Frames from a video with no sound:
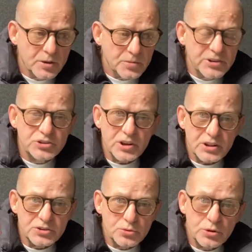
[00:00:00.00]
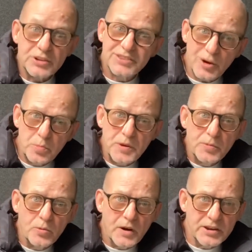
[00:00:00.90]
Please share the story. Tell
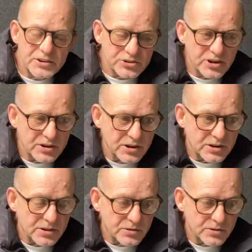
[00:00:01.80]
people why you're sharing